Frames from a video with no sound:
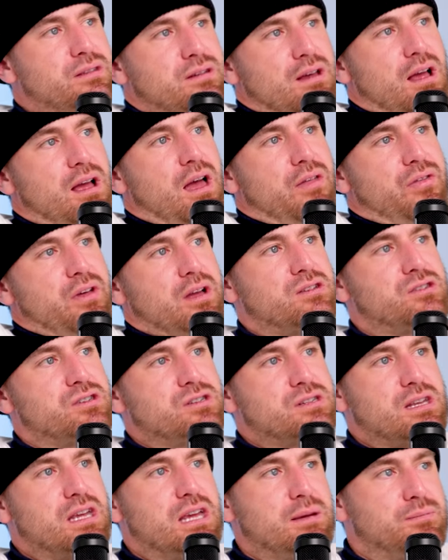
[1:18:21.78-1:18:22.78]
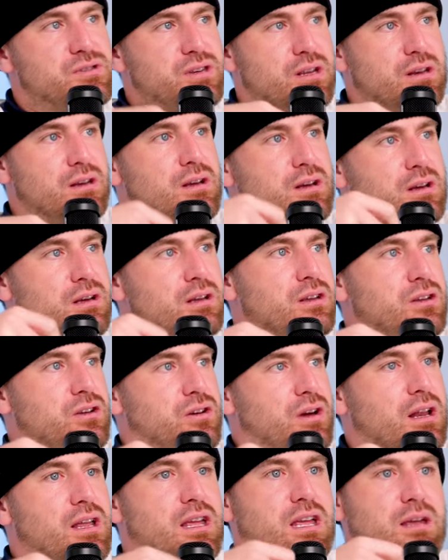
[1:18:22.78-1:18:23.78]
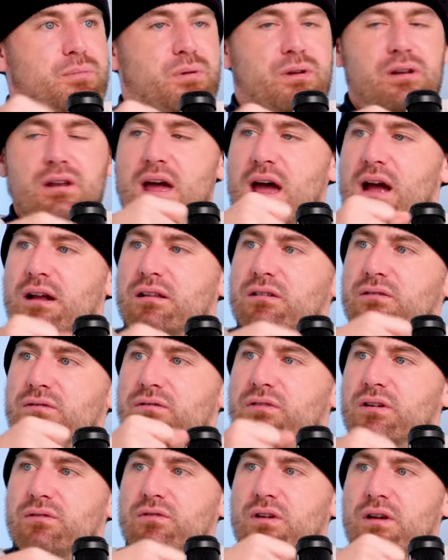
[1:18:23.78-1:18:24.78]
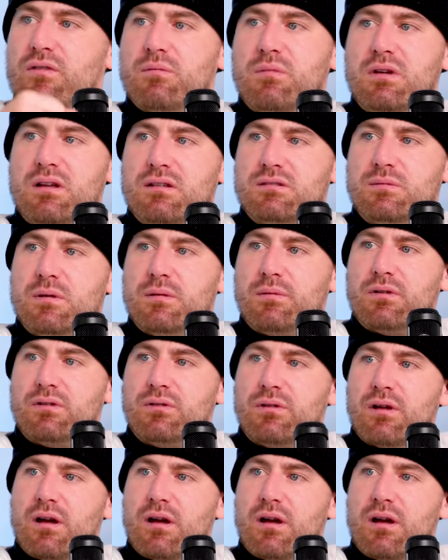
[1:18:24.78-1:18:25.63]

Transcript: but it's I think it just keeps it you got to keep it active if you have the means to be